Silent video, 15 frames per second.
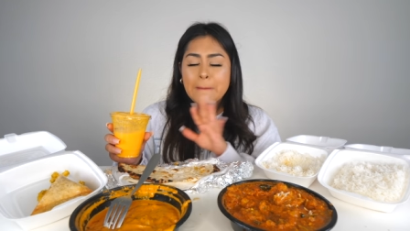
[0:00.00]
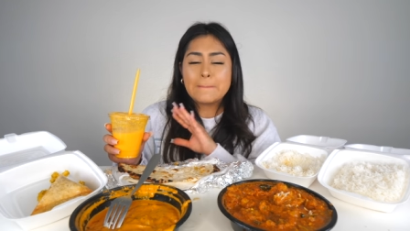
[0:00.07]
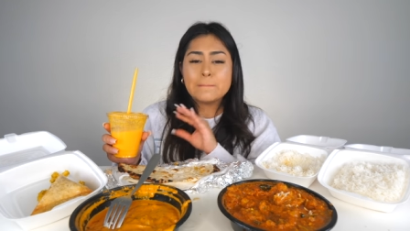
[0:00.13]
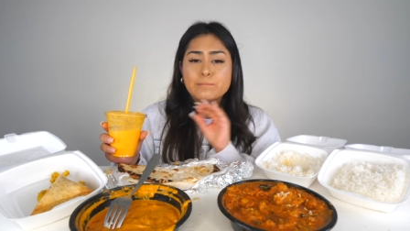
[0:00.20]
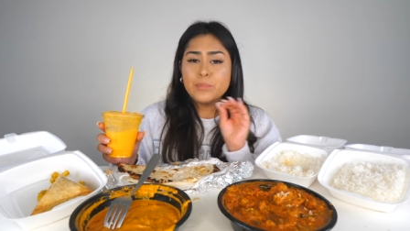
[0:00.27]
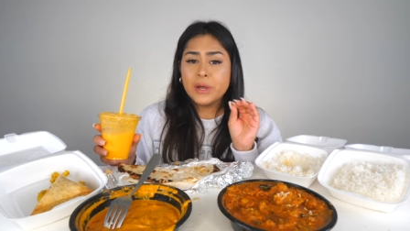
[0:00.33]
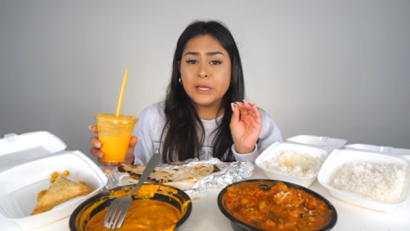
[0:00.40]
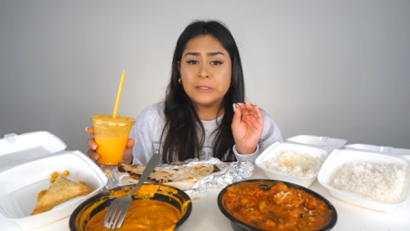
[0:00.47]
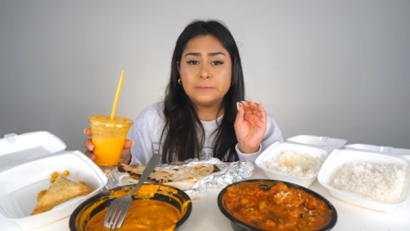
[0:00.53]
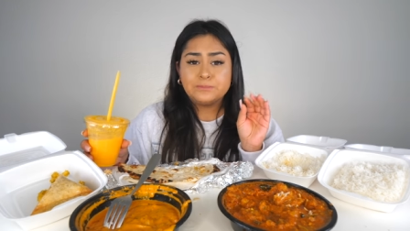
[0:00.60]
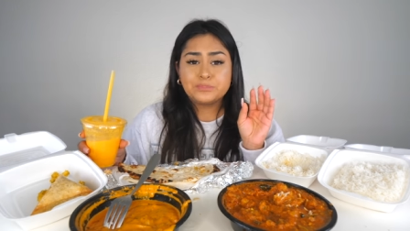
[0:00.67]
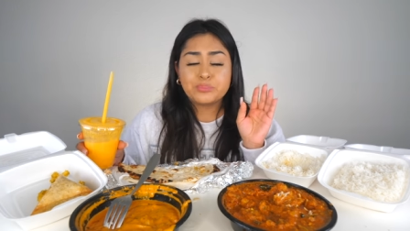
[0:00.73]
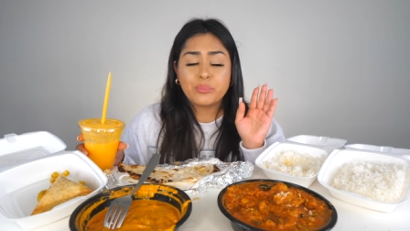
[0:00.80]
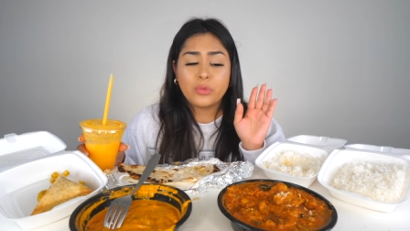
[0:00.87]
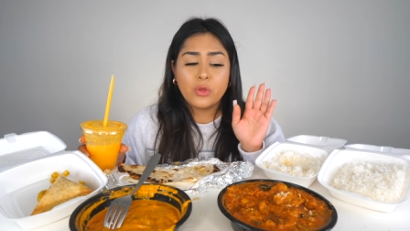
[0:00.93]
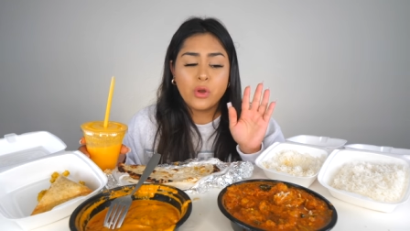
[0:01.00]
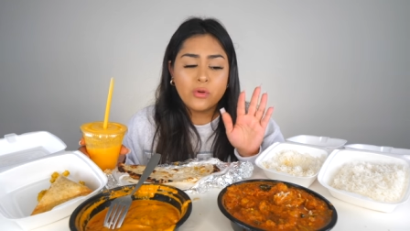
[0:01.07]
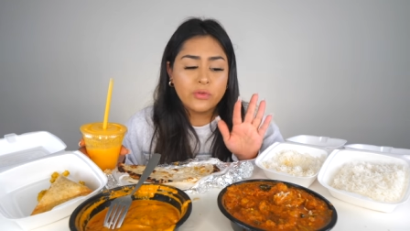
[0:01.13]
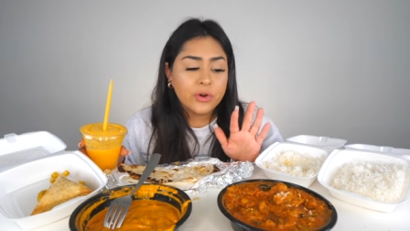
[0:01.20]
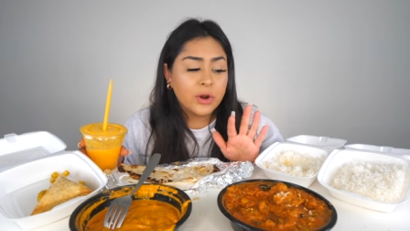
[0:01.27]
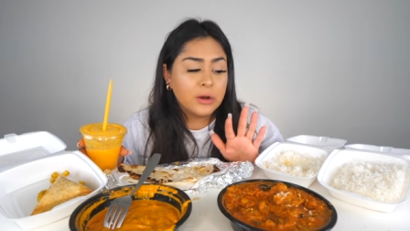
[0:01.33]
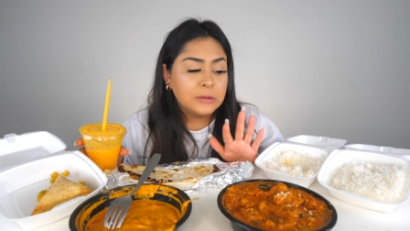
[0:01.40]
But
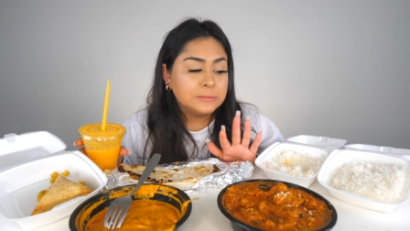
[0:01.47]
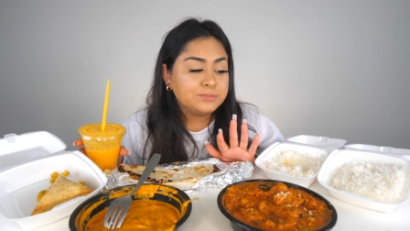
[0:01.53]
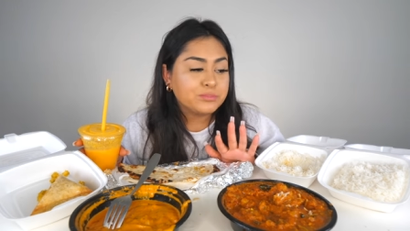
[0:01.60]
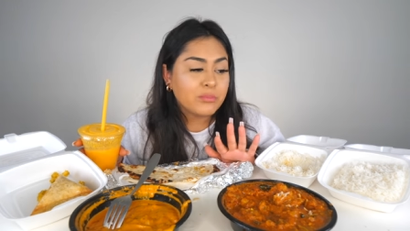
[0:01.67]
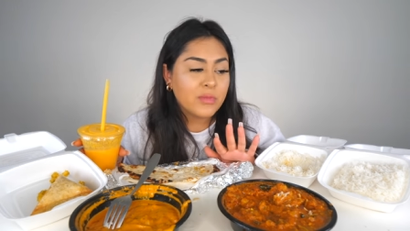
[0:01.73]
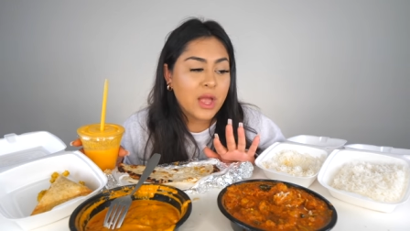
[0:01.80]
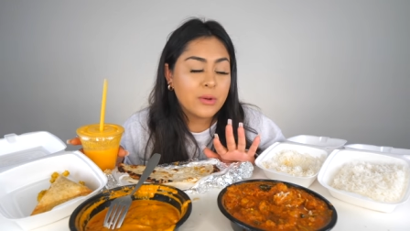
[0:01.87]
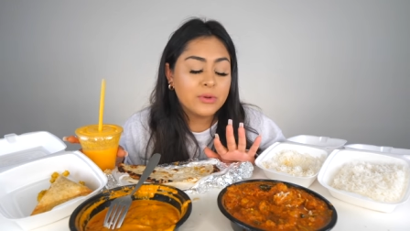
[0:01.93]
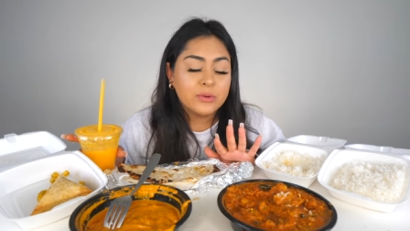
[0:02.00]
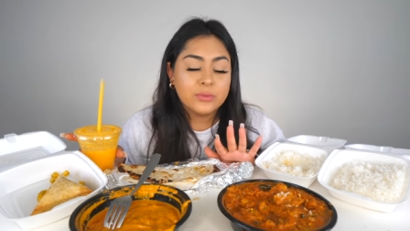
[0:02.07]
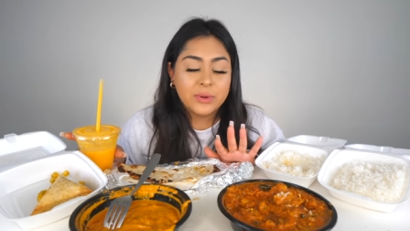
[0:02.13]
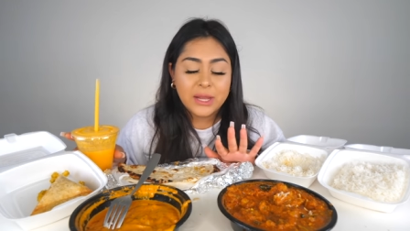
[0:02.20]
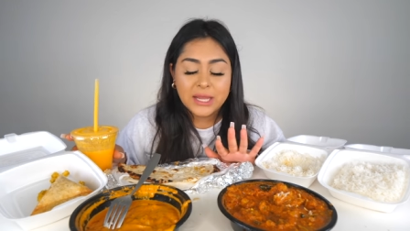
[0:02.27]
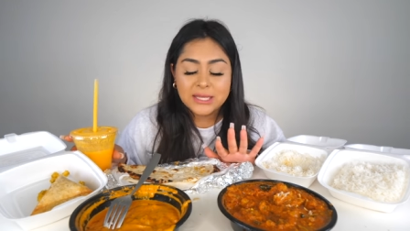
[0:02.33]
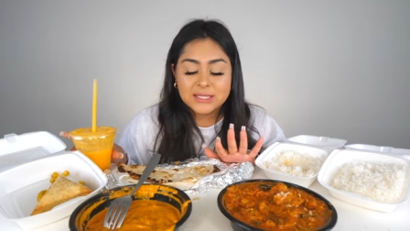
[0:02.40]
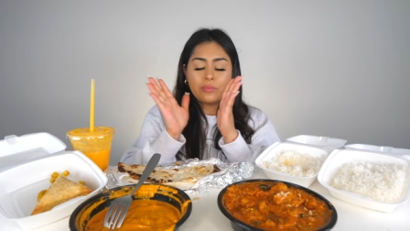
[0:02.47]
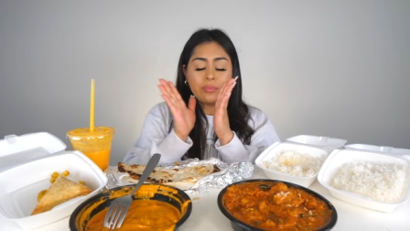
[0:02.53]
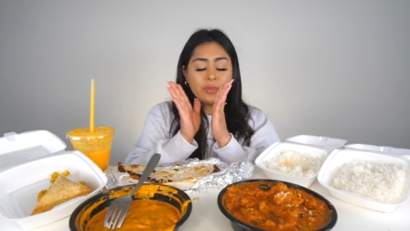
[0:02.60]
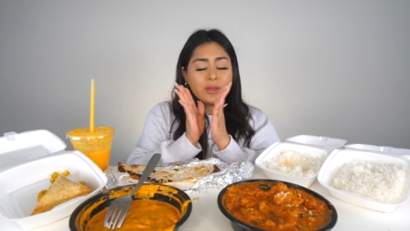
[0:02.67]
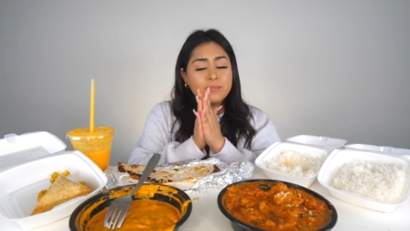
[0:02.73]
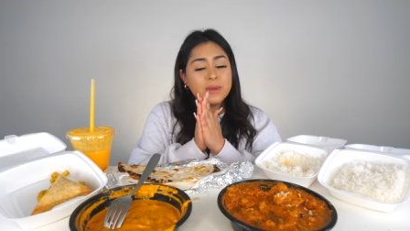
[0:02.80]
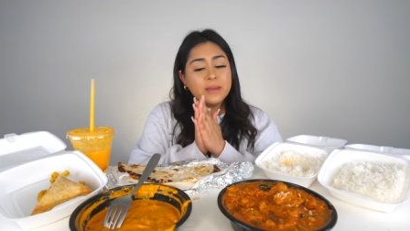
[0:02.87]
overall, I would rate
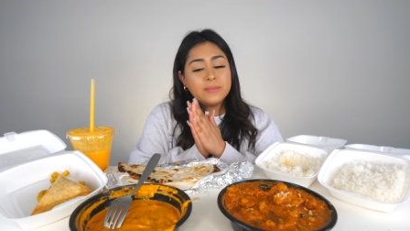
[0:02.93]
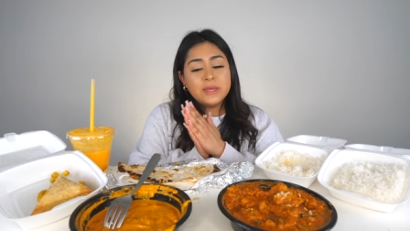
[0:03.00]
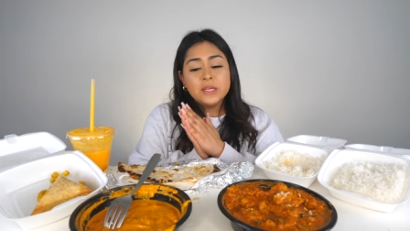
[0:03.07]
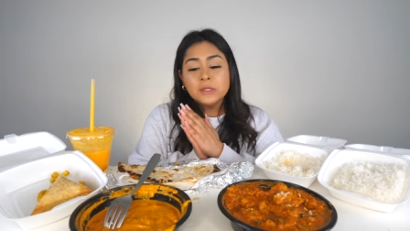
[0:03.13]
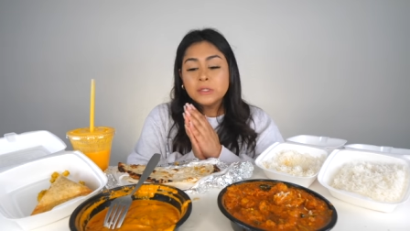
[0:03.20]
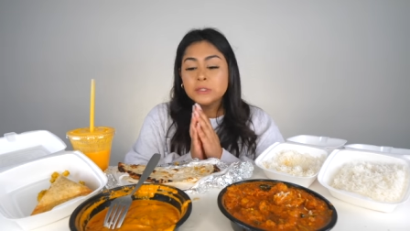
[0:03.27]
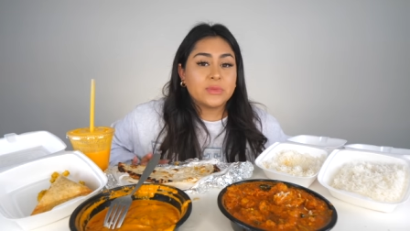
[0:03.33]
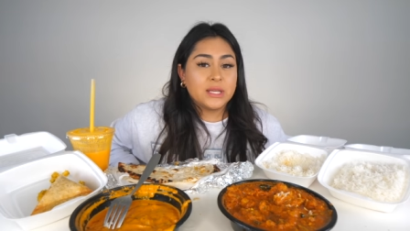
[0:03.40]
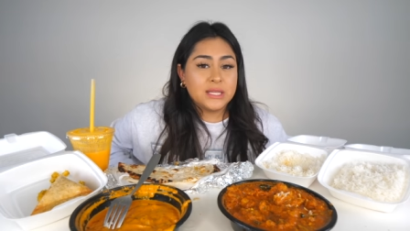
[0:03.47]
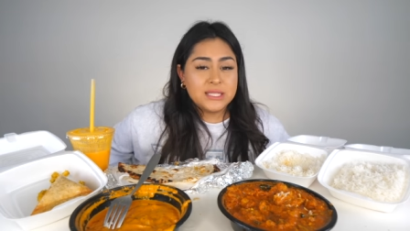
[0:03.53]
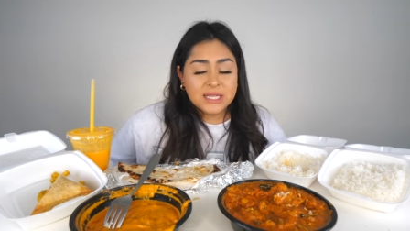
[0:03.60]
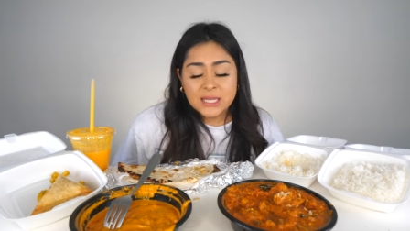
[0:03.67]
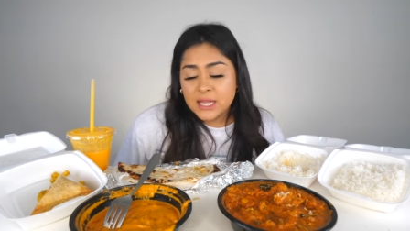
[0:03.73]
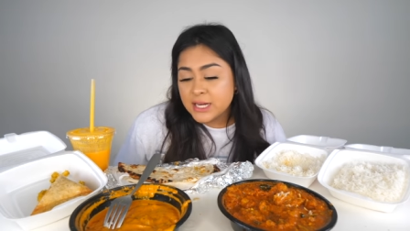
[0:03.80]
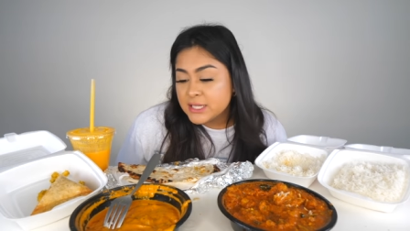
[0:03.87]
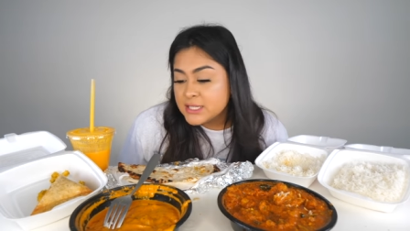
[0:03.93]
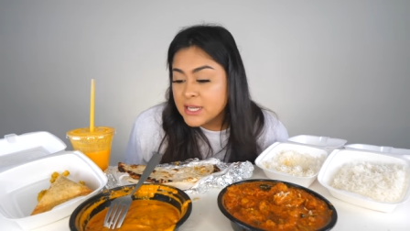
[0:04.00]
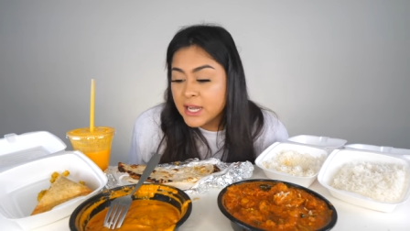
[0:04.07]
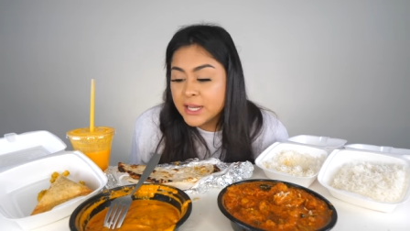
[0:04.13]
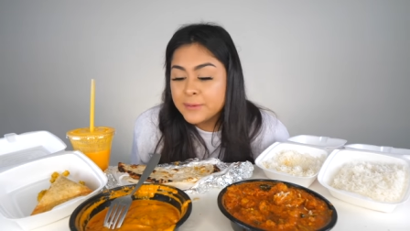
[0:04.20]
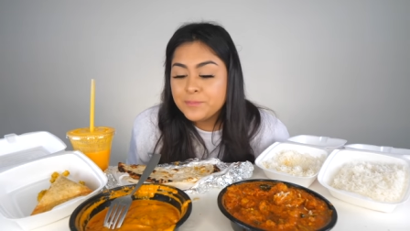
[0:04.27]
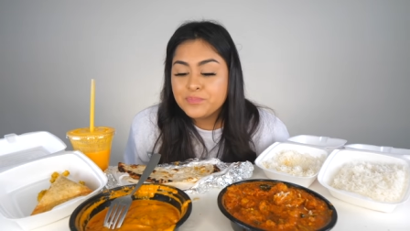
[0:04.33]
my meal a 10 out of
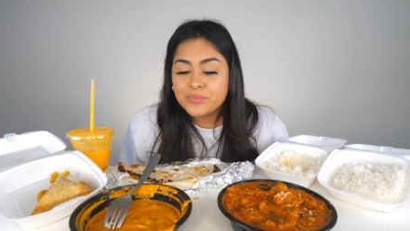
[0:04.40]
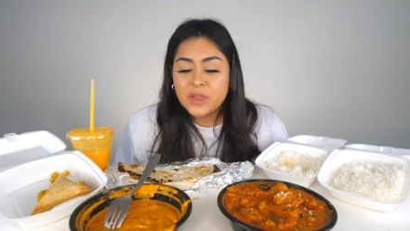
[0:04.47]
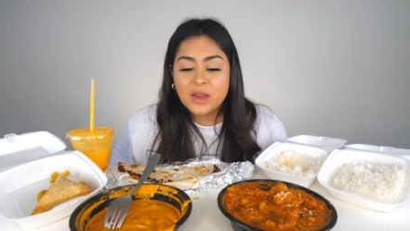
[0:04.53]
10.